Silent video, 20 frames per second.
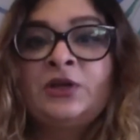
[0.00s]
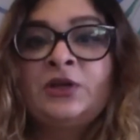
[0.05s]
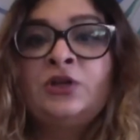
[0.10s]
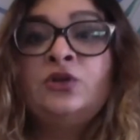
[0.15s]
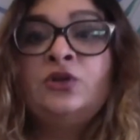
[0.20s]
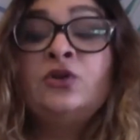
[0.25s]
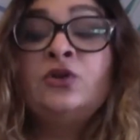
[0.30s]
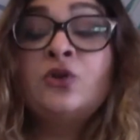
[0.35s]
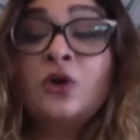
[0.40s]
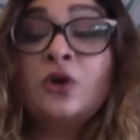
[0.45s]

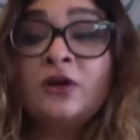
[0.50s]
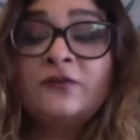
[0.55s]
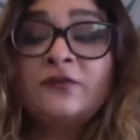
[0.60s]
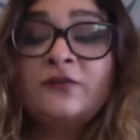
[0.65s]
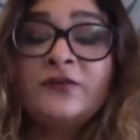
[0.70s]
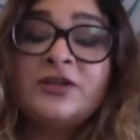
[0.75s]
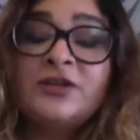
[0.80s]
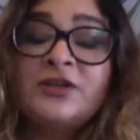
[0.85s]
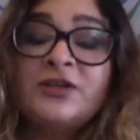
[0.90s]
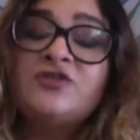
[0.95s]
Look
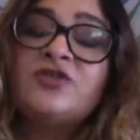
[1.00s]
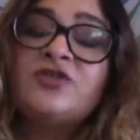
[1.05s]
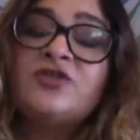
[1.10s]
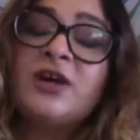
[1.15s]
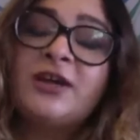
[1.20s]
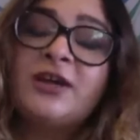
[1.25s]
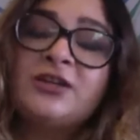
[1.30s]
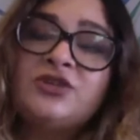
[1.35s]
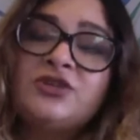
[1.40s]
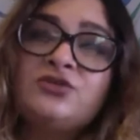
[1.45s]
confident.
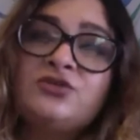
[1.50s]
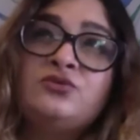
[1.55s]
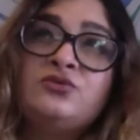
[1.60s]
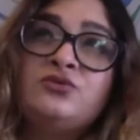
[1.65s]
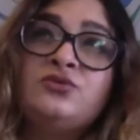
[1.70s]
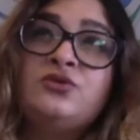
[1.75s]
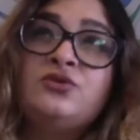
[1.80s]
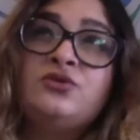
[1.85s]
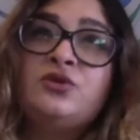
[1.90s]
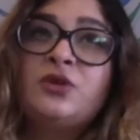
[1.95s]
Try
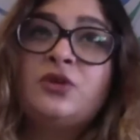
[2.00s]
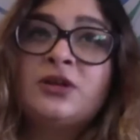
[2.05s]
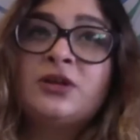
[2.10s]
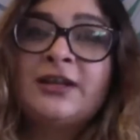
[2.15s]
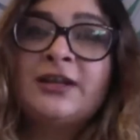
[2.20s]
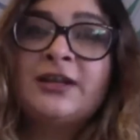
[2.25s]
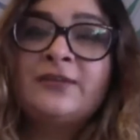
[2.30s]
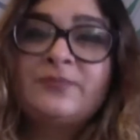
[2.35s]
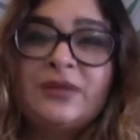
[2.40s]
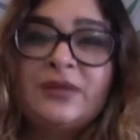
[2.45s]
to not
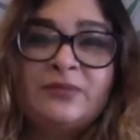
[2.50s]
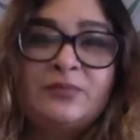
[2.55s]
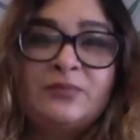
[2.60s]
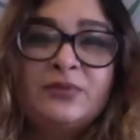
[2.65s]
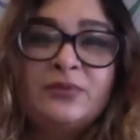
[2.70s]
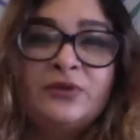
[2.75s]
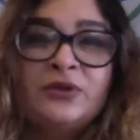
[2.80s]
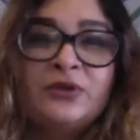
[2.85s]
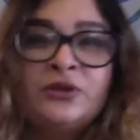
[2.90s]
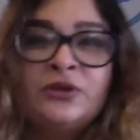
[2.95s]
let
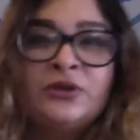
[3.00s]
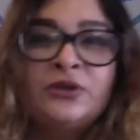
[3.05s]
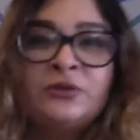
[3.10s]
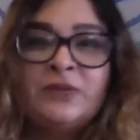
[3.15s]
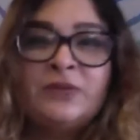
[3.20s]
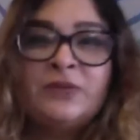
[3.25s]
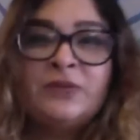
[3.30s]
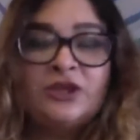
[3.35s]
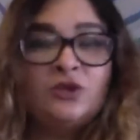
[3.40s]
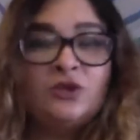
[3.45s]
people
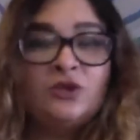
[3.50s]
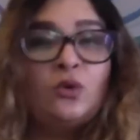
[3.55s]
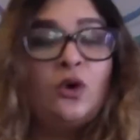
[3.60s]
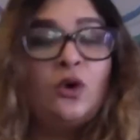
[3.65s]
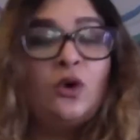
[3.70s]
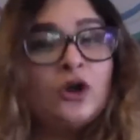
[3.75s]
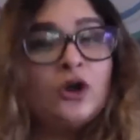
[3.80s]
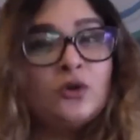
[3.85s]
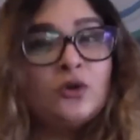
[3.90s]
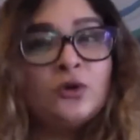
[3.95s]
make you
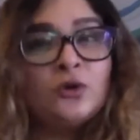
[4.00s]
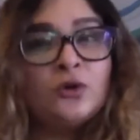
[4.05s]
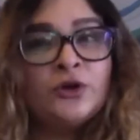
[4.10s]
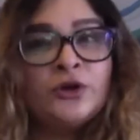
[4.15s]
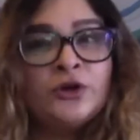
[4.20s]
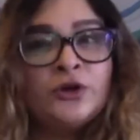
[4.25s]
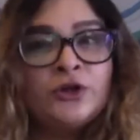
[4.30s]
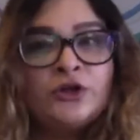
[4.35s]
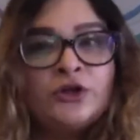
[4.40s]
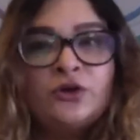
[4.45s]

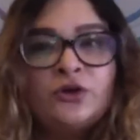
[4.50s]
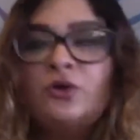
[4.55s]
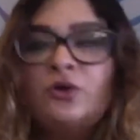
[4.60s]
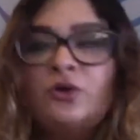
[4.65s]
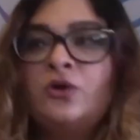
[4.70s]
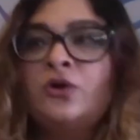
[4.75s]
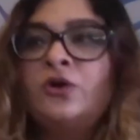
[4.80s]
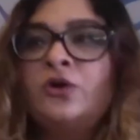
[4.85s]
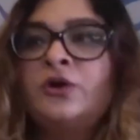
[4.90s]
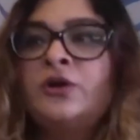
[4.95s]
awkward,
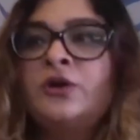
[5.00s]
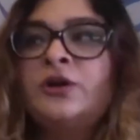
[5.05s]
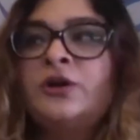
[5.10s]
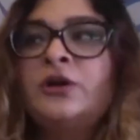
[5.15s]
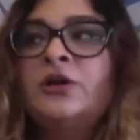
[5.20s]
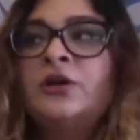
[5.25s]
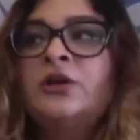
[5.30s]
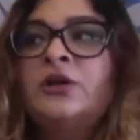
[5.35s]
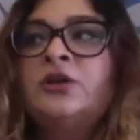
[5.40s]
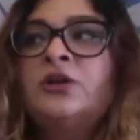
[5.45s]
or
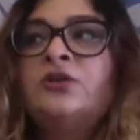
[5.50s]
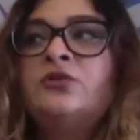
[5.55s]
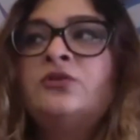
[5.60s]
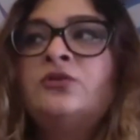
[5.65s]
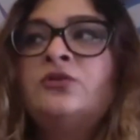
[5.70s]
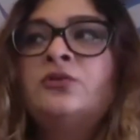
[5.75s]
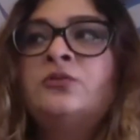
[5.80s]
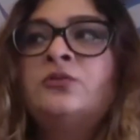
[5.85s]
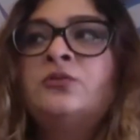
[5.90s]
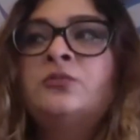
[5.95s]

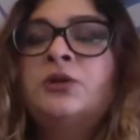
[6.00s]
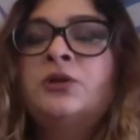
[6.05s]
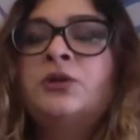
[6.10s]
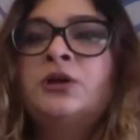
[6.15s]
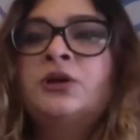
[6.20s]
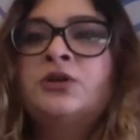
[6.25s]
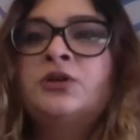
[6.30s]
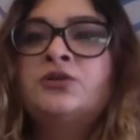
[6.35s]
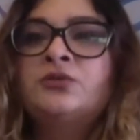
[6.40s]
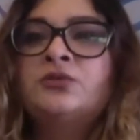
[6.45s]

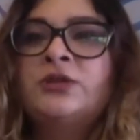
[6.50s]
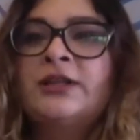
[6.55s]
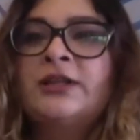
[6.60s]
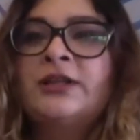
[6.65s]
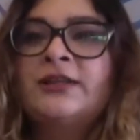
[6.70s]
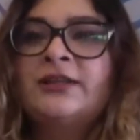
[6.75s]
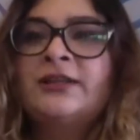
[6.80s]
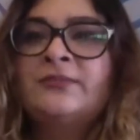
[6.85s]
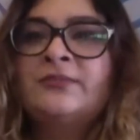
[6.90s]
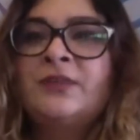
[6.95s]
don't
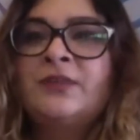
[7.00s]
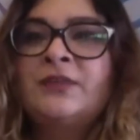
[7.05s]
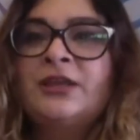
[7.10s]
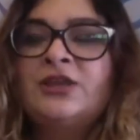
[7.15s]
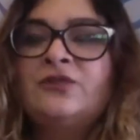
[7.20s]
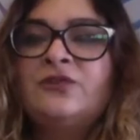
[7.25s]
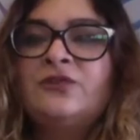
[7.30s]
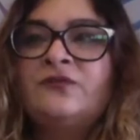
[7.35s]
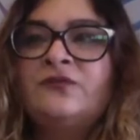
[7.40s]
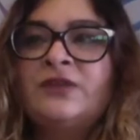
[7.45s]
let them
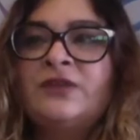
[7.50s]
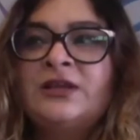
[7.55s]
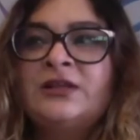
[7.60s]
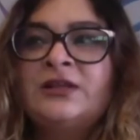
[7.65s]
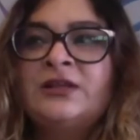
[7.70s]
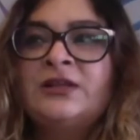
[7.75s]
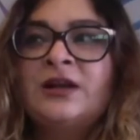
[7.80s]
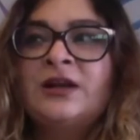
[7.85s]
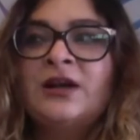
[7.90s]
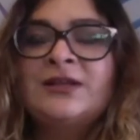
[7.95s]
make you
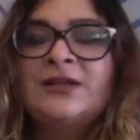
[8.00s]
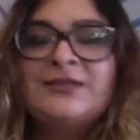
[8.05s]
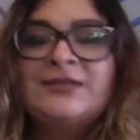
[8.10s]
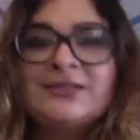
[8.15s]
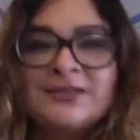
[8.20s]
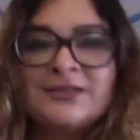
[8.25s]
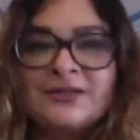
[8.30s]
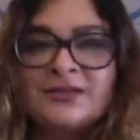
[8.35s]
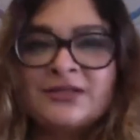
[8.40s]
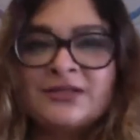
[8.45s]
feel
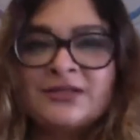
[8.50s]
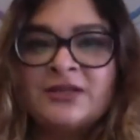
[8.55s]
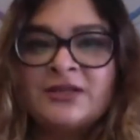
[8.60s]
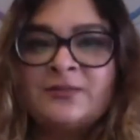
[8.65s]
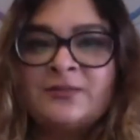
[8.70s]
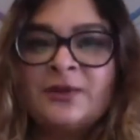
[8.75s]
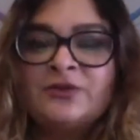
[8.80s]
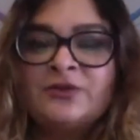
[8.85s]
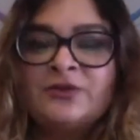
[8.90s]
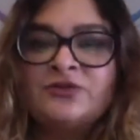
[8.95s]
uncertain
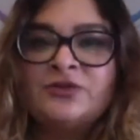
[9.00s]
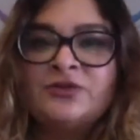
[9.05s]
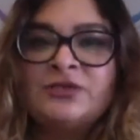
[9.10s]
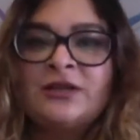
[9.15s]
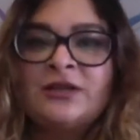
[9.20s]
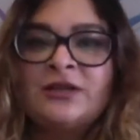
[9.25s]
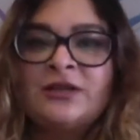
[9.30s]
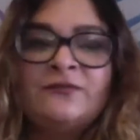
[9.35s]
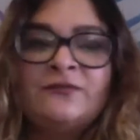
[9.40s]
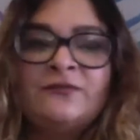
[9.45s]
about
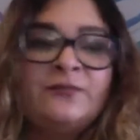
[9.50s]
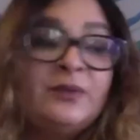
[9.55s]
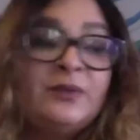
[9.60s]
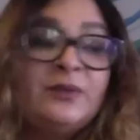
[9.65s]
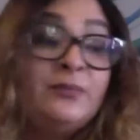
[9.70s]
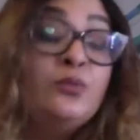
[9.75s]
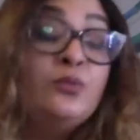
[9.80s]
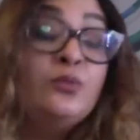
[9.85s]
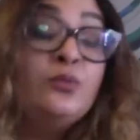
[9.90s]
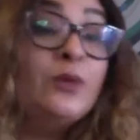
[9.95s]
yourself.
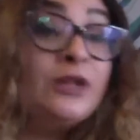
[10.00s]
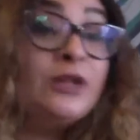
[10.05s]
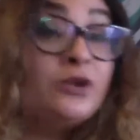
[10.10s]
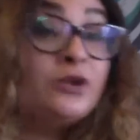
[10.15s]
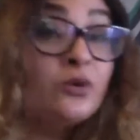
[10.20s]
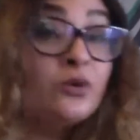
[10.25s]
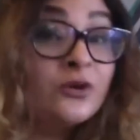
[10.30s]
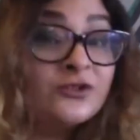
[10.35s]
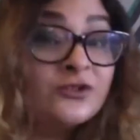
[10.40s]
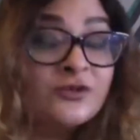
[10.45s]
People will
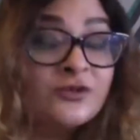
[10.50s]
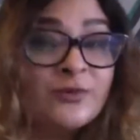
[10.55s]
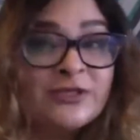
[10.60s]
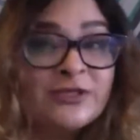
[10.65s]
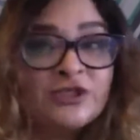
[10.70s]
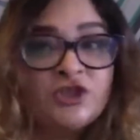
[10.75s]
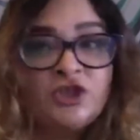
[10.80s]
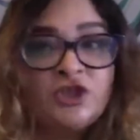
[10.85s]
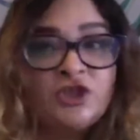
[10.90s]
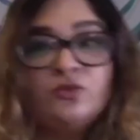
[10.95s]
cross
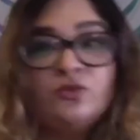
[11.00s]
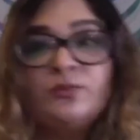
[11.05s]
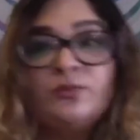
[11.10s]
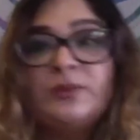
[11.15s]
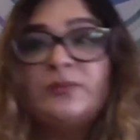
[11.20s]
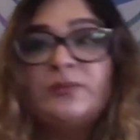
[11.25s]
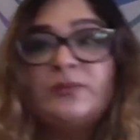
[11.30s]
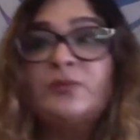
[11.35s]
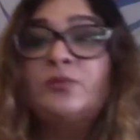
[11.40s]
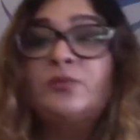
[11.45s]
question you,
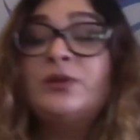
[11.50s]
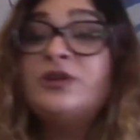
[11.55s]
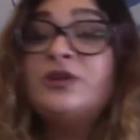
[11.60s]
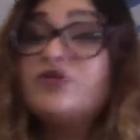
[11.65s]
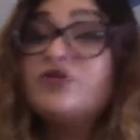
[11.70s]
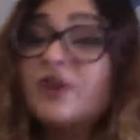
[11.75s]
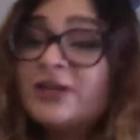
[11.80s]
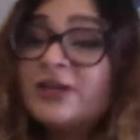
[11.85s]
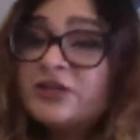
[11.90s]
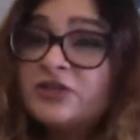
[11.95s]
people will
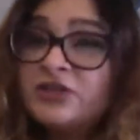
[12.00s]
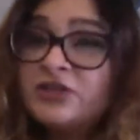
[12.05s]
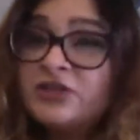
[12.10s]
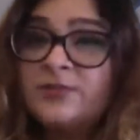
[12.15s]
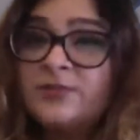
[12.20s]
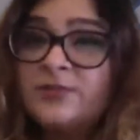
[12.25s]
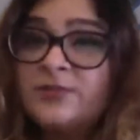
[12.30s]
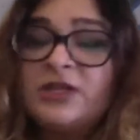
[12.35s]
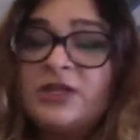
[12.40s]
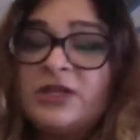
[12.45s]
try to
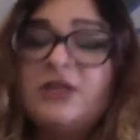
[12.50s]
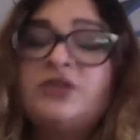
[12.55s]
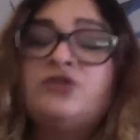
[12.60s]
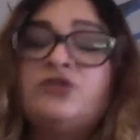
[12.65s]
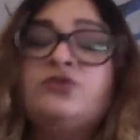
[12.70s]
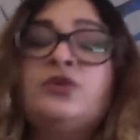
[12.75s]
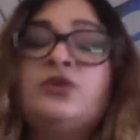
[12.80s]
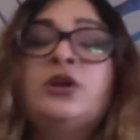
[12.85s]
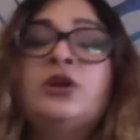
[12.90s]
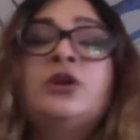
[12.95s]
intimidate
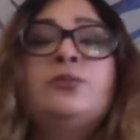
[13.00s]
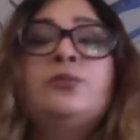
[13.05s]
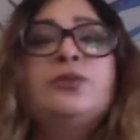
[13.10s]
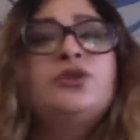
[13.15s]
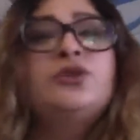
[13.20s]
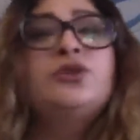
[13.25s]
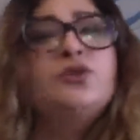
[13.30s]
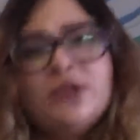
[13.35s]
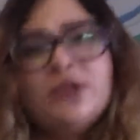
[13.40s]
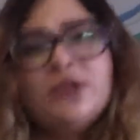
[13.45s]
you,
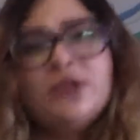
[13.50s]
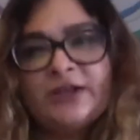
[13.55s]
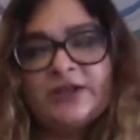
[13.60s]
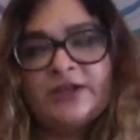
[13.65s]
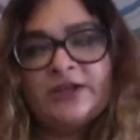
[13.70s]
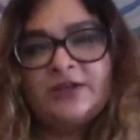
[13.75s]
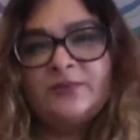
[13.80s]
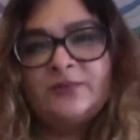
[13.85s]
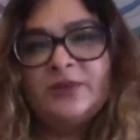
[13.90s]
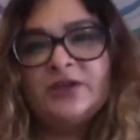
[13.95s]
but don't get
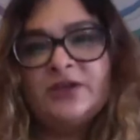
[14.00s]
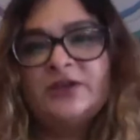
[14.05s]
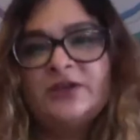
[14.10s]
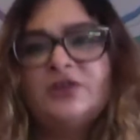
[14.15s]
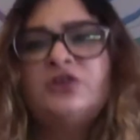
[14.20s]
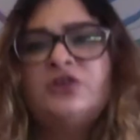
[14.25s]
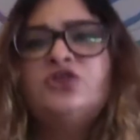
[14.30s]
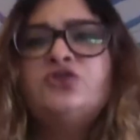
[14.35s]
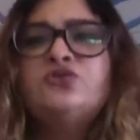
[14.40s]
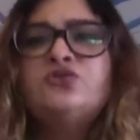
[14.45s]

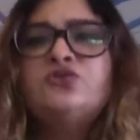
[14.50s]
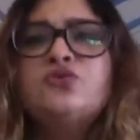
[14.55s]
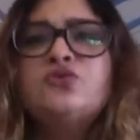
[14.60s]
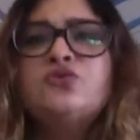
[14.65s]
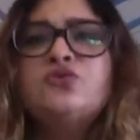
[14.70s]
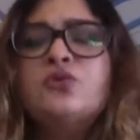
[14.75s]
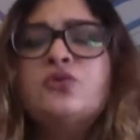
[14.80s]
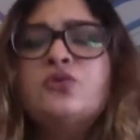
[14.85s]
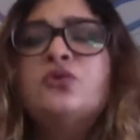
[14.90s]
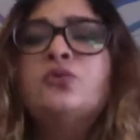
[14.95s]
intimidated. You
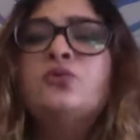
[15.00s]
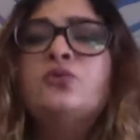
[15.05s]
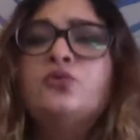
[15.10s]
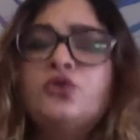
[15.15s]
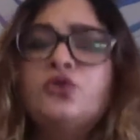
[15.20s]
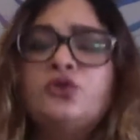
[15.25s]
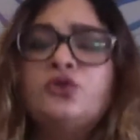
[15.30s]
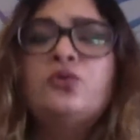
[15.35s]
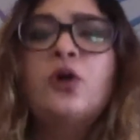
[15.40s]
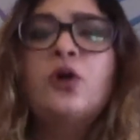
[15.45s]
know
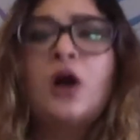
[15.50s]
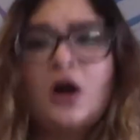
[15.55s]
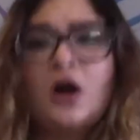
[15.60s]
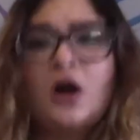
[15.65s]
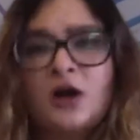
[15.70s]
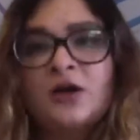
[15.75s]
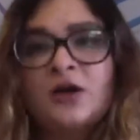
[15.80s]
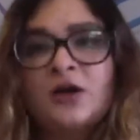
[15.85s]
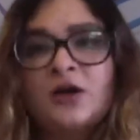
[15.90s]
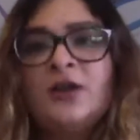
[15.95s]
who you
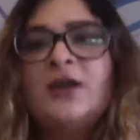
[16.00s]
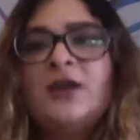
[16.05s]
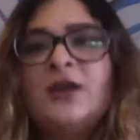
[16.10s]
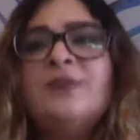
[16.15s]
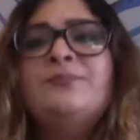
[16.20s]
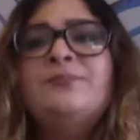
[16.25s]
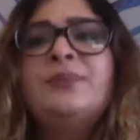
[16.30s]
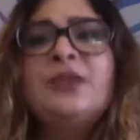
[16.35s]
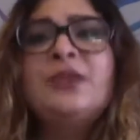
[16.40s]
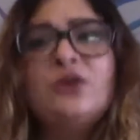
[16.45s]
are,
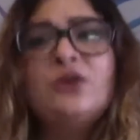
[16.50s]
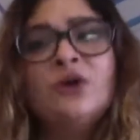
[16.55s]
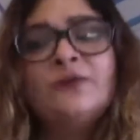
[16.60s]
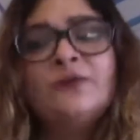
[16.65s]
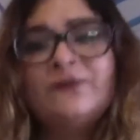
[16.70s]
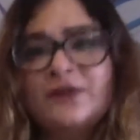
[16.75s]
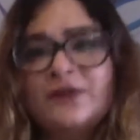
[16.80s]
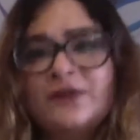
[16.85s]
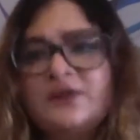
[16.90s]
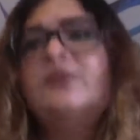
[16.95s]
and be
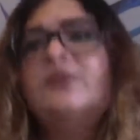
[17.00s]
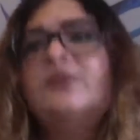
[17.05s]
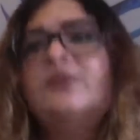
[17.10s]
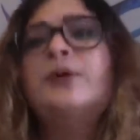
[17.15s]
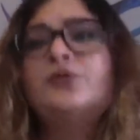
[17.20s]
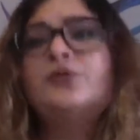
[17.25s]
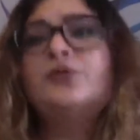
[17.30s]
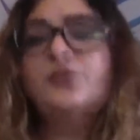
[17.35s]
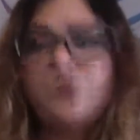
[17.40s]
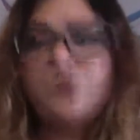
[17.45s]
confident
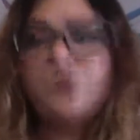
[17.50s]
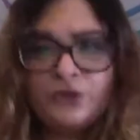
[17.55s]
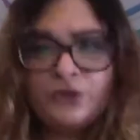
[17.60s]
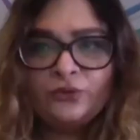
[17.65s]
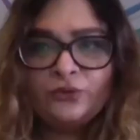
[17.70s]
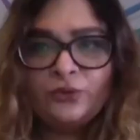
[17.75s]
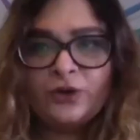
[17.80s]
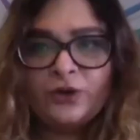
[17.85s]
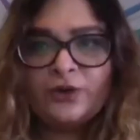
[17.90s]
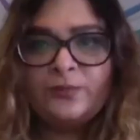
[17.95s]
about who
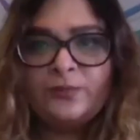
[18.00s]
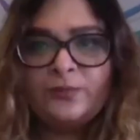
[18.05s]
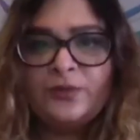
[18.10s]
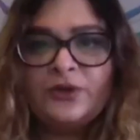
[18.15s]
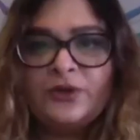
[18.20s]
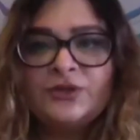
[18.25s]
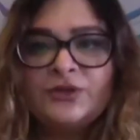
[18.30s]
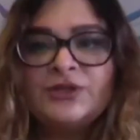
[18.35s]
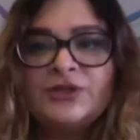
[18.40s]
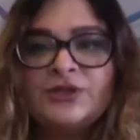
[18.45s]
you are,
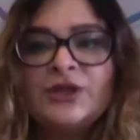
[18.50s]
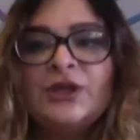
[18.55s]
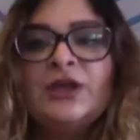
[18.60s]
because